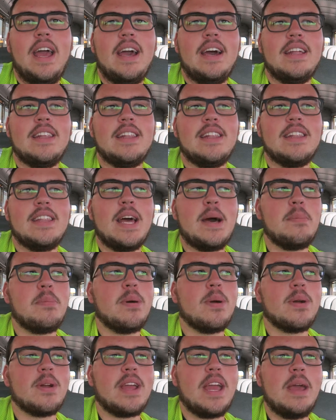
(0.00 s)
and that
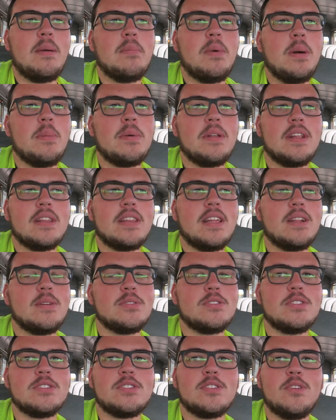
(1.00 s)
part came up, and I thought
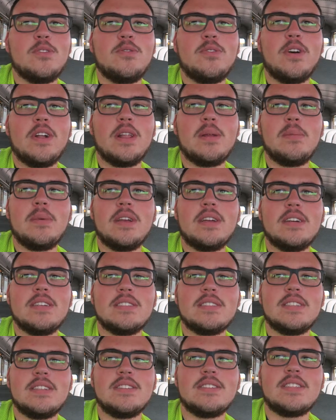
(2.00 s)
it was just so funny
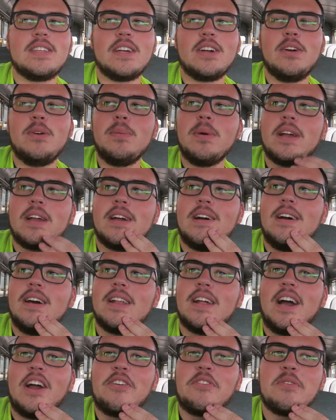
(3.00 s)
because I was like, oh my
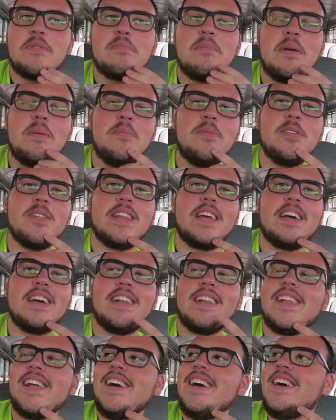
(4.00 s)
god, I remember
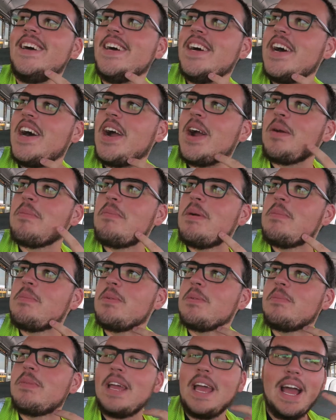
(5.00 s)
that. I
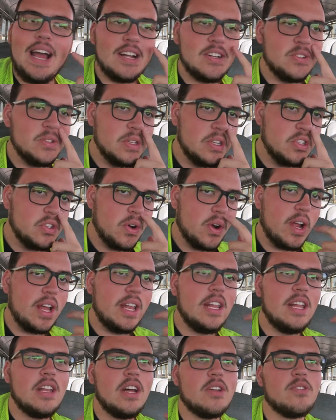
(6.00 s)
remember me actually
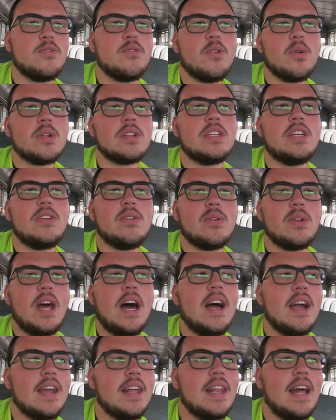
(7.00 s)
training on
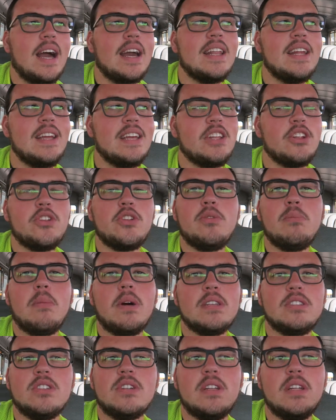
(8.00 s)
1409. I didn't get to do
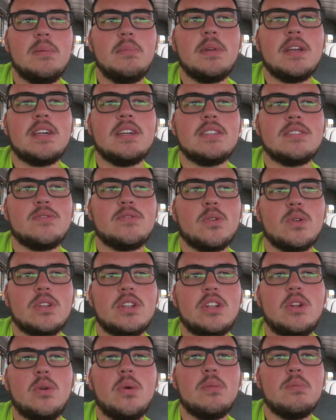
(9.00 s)
much on it because
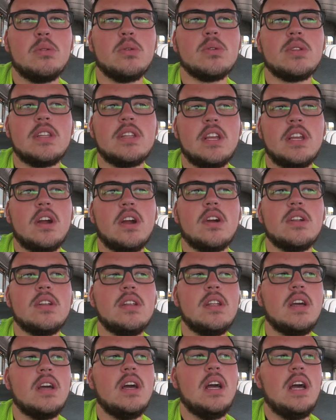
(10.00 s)
1401 pulled in the
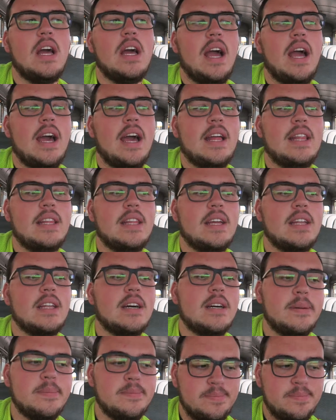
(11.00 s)
yard, and then
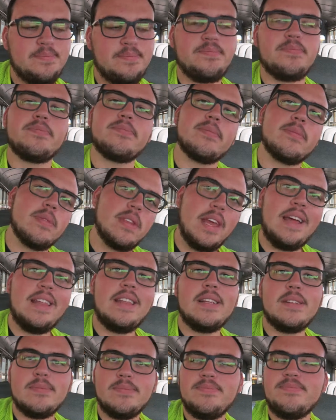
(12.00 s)

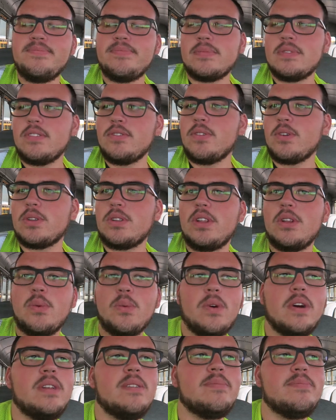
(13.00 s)

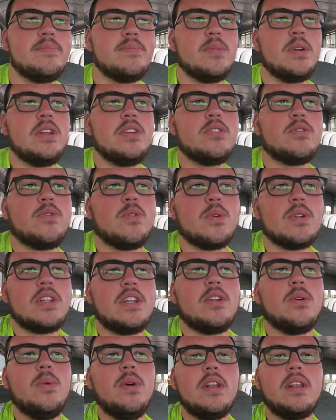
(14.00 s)
1401, we used
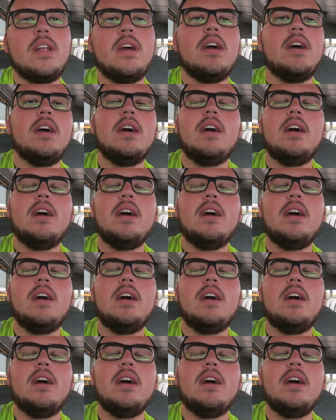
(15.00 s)
1401.